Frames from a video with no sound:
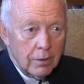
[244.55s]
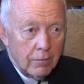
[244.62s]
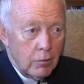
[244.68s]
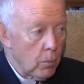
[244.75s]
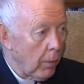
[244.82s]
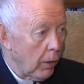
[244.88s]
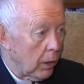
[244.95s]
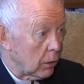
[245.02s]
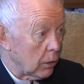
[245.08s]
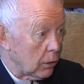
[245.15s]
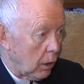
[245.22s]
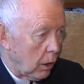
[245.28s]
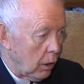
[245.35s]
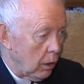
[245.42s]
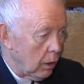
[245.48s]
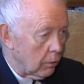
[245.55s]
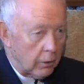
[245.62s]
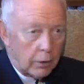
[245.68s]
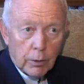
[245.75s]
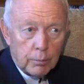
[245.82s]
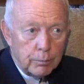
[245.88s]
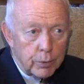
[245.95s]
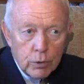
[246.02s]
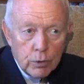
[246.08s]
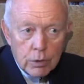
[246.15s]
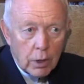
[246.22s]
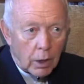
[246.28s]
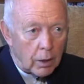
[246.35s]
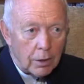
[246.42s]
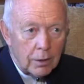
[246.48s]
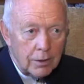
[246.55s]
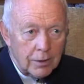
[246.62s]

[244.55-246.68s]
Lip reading: if you buy a car, a computer,